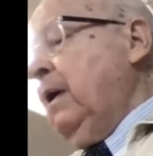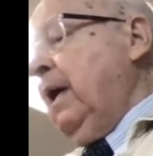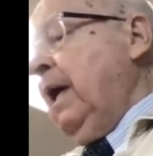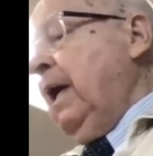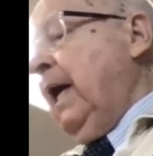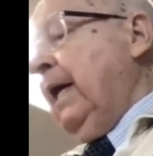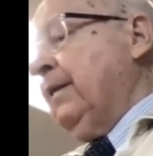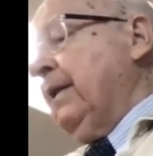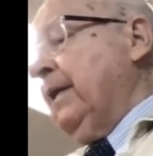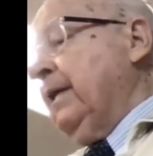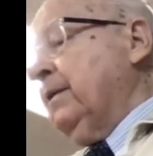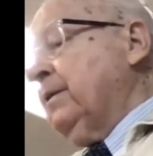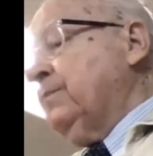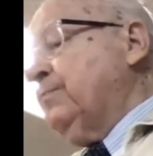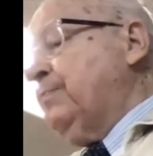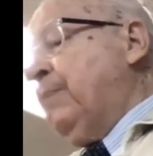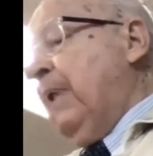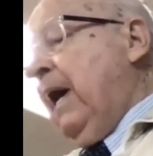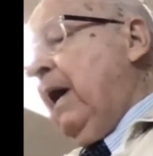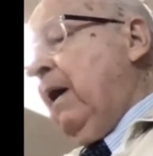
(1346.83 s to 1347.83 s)
and this
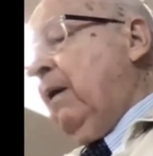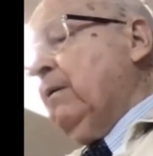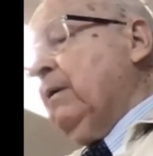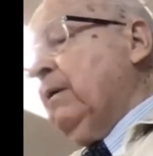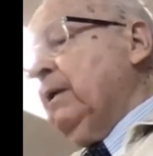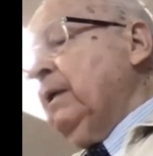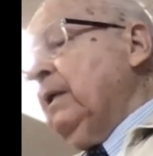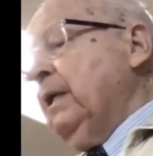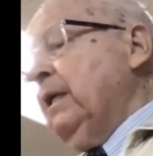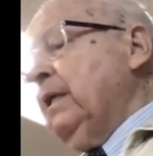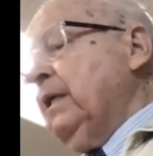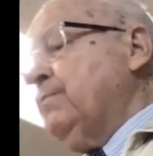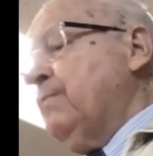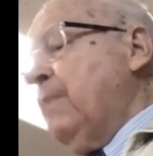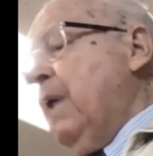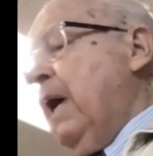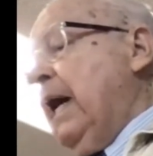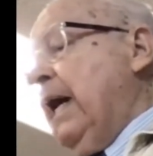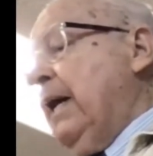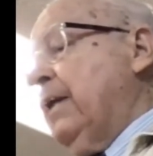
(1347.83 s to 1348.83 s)
power is
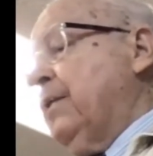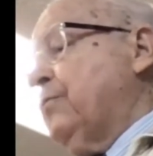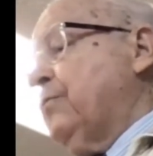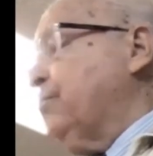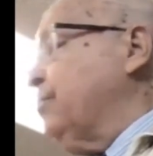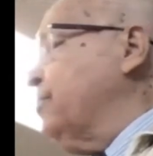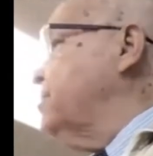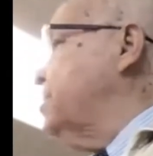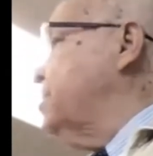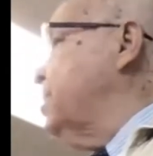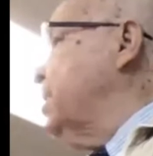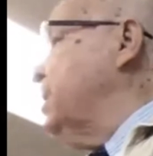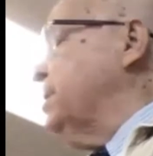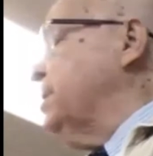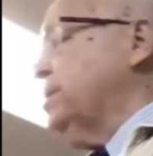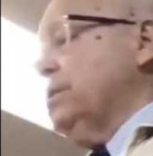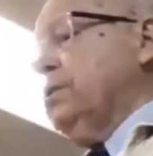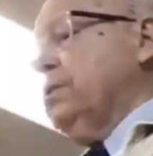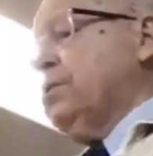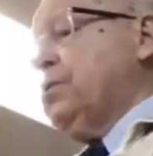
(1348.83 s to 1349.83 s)
mine through
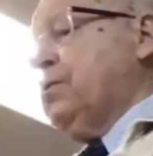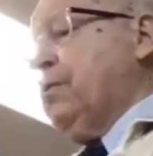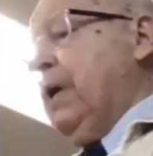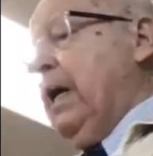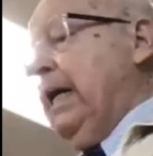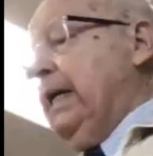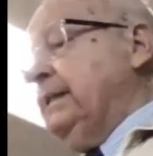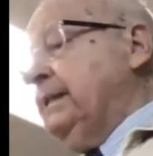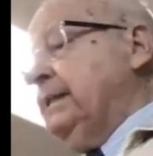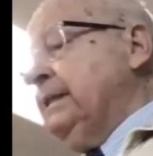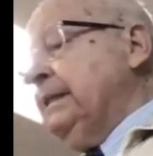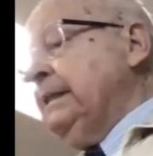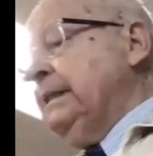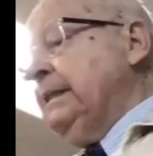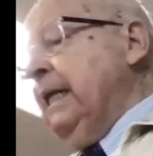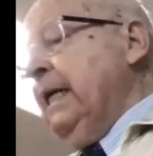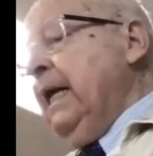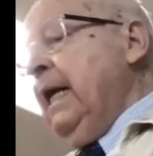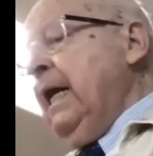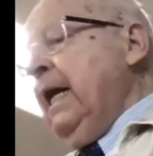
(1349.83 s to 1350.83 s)
Jesus Christ,
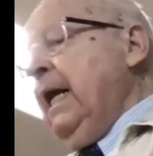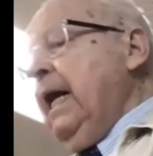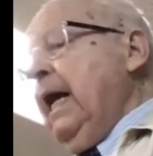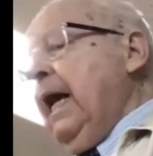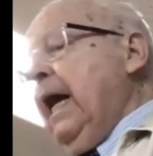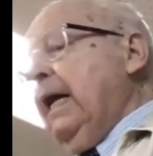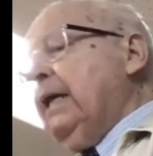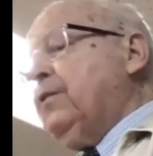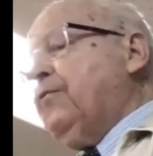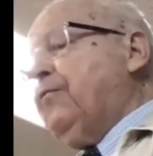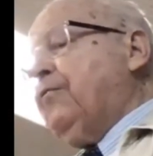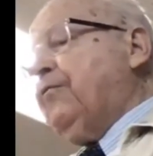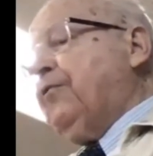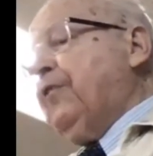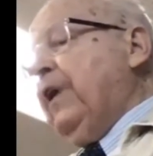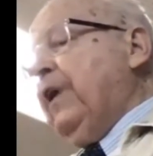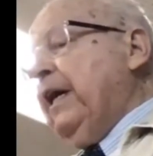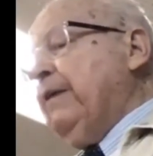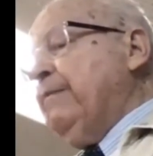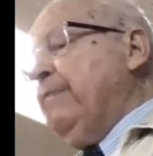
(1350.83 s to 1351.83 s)
has
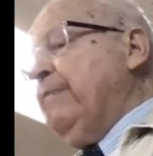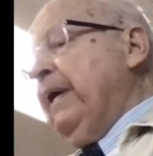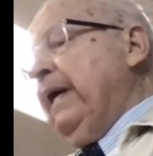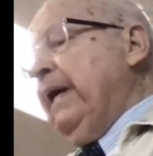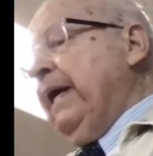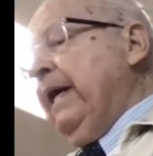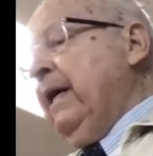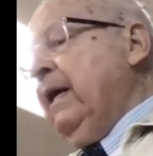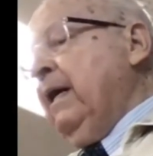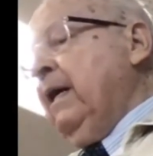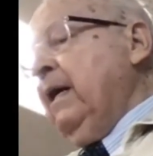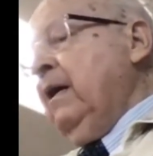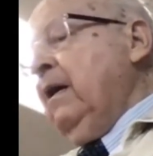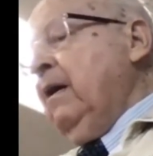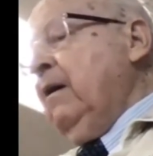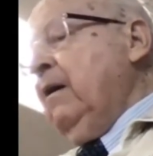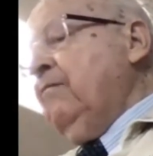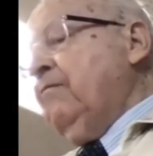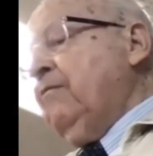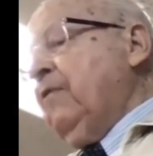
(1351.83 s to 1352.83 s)
freed me
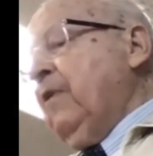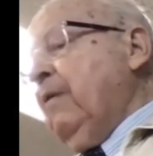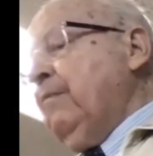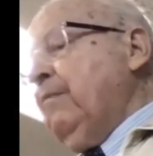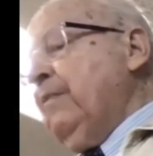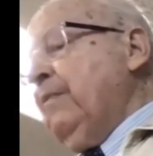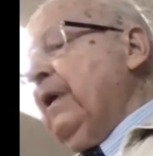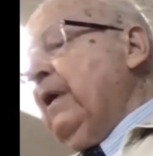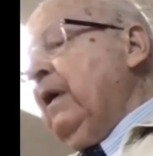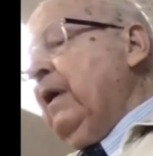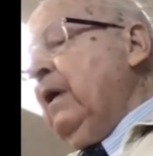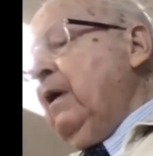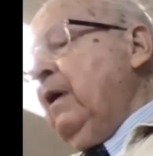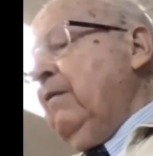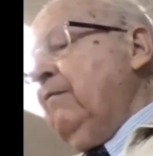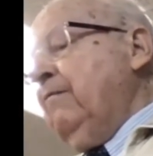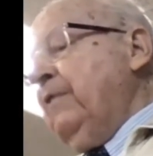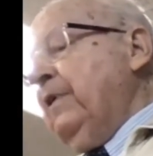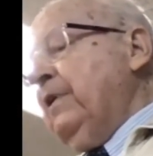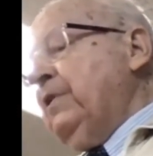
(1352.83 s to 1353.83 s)
from the
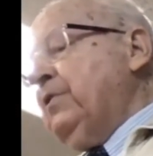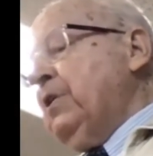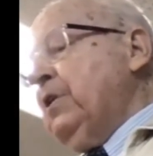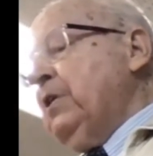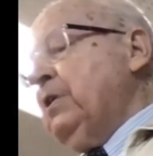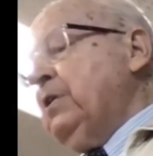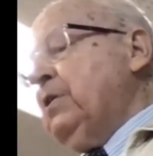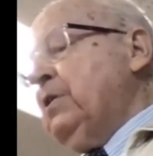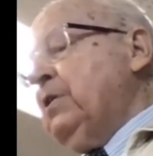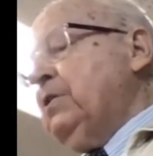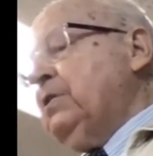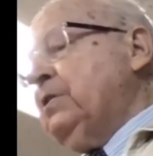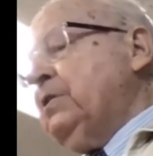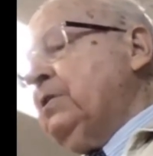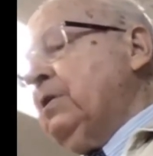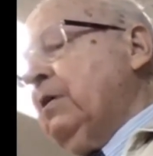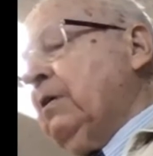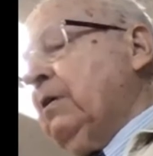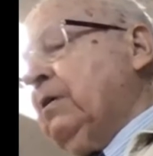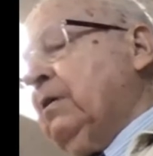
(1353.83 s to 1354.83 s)
vicious
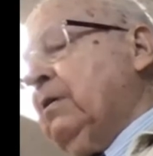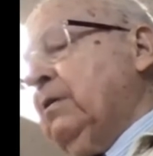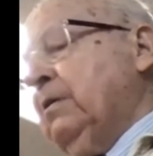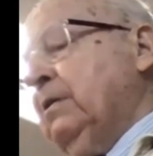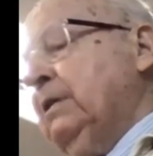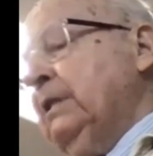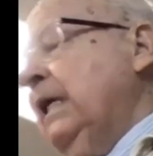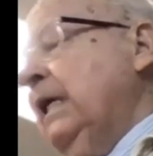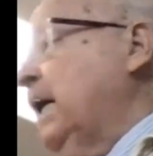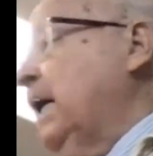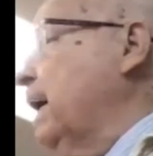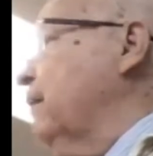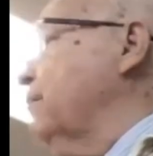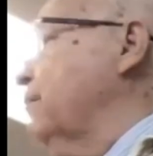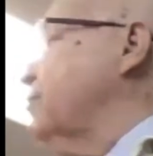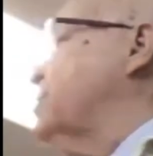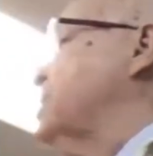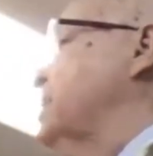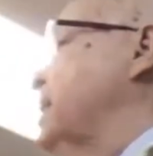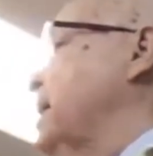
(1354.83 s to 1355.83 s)
circle of
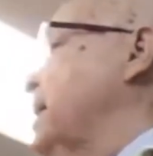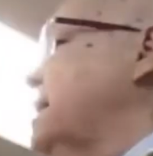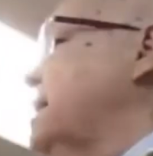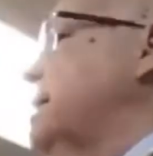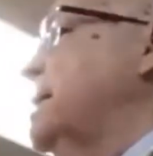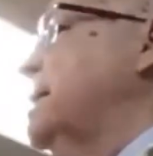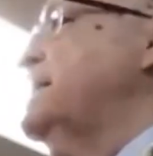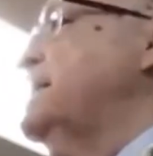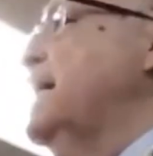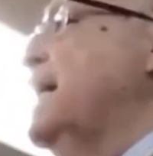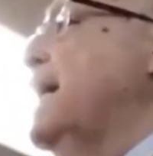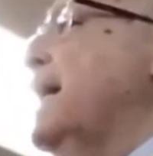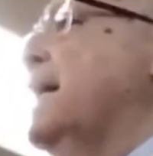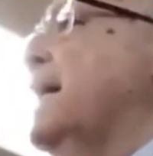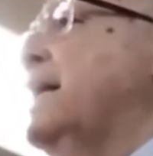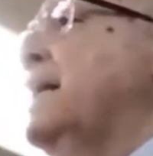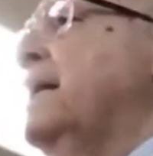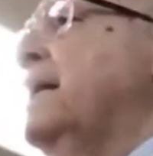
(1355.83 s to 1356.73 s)
sin and death